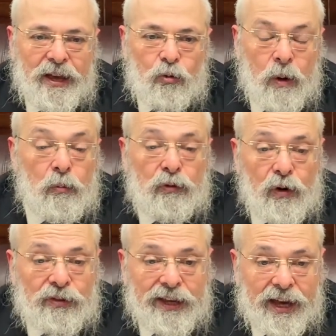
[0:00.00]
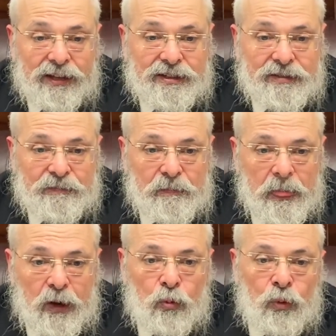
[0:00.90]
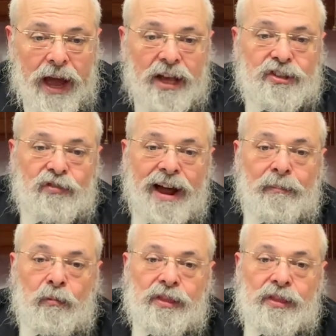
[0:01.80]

When we wrote the geth, we asked the rabbi with the